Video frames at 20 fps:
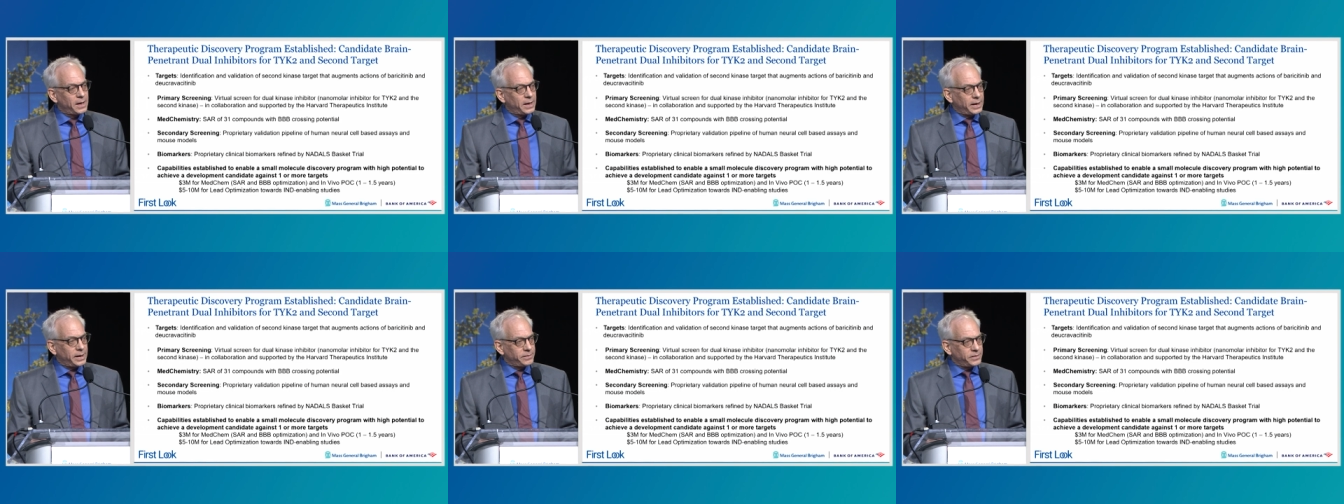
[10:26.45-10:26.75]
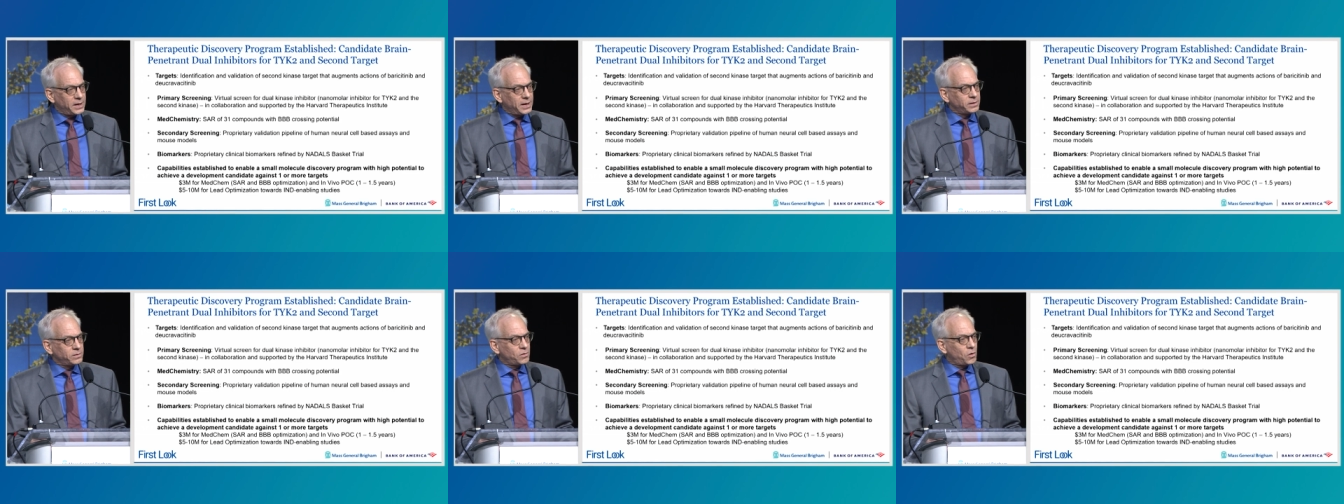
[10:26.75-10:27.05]
and
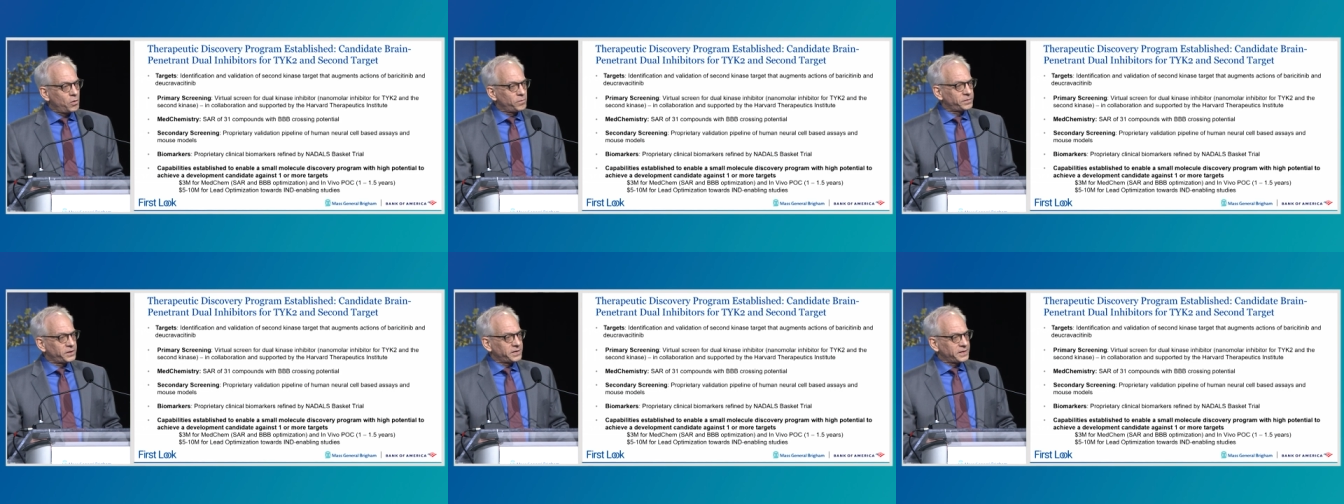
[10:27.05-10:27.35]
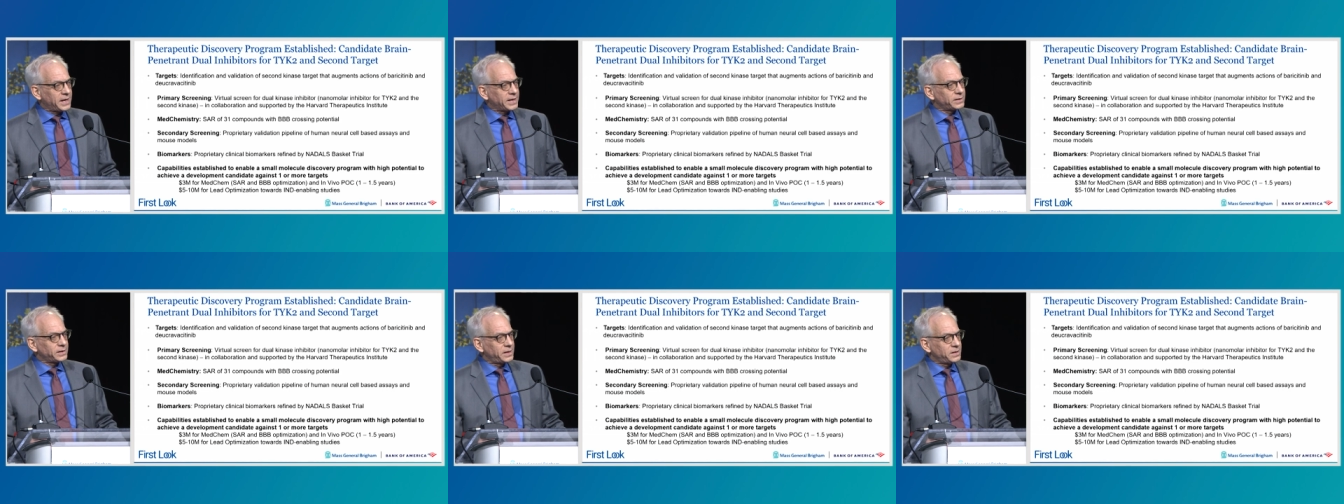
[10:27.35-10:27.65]
then hopefully
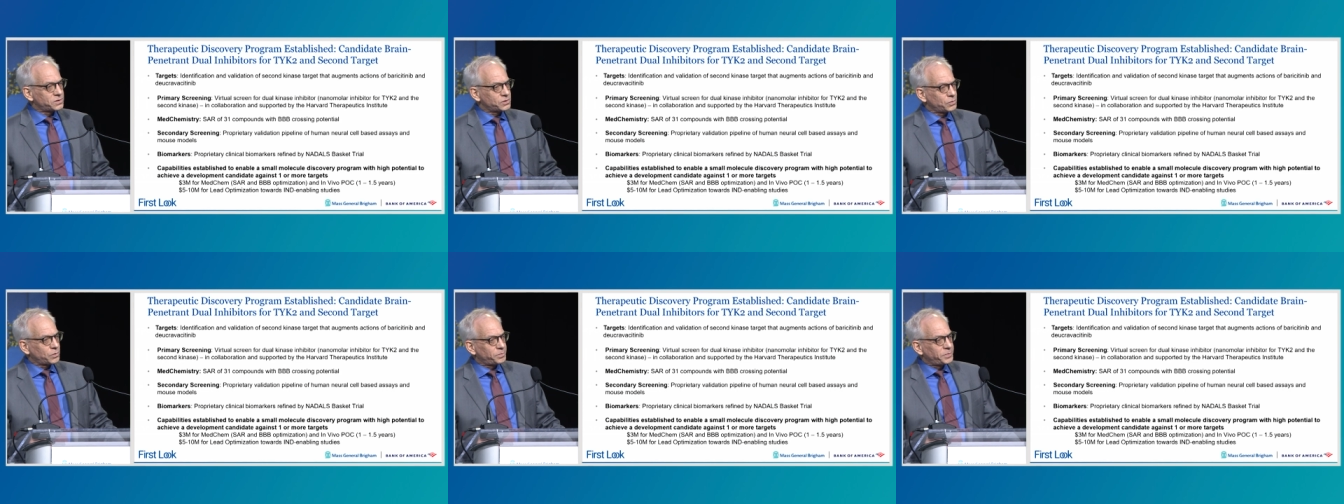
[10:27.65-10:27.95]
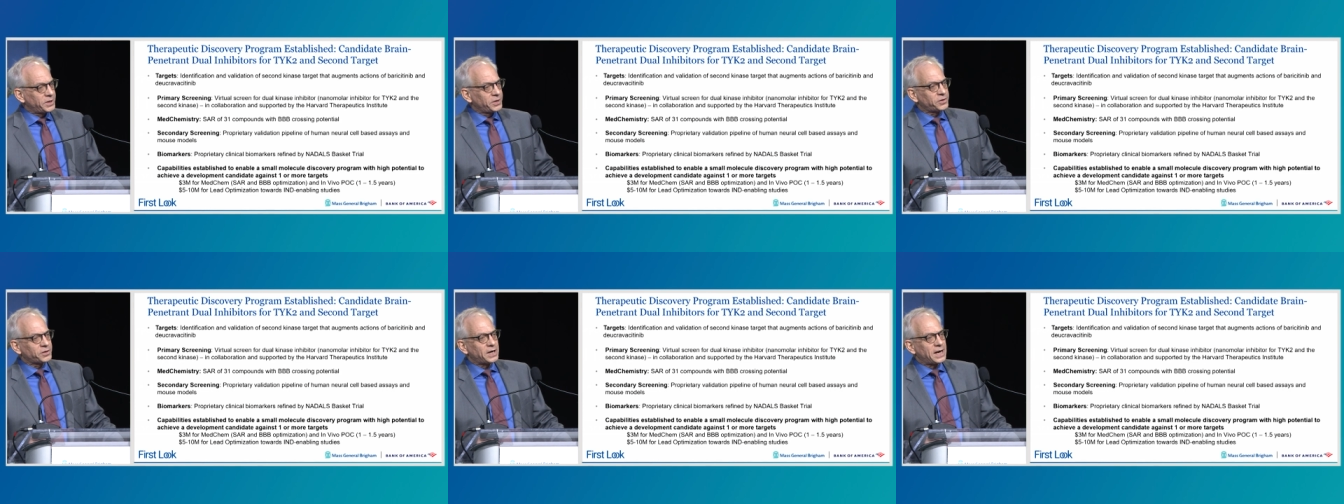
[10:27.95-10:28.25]
that leads to a
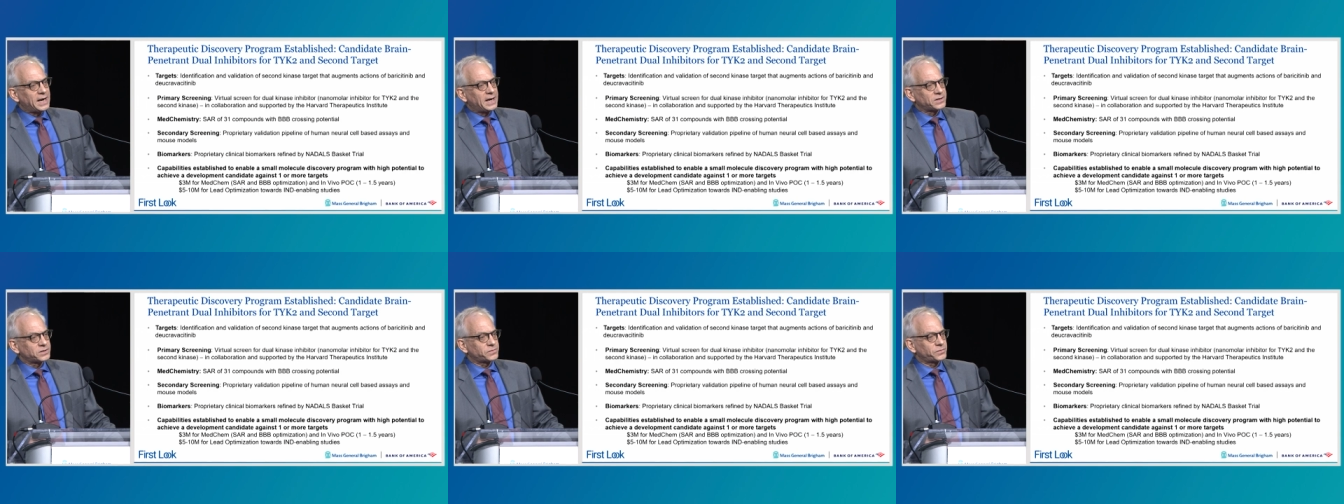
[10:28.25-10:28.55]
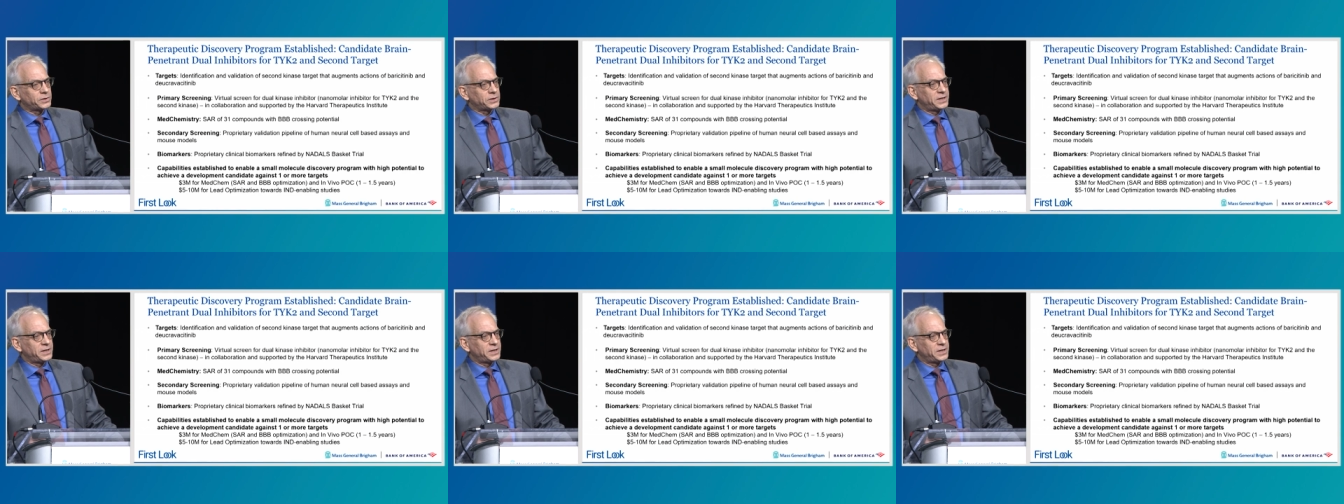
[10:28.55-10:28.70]
bigger ask for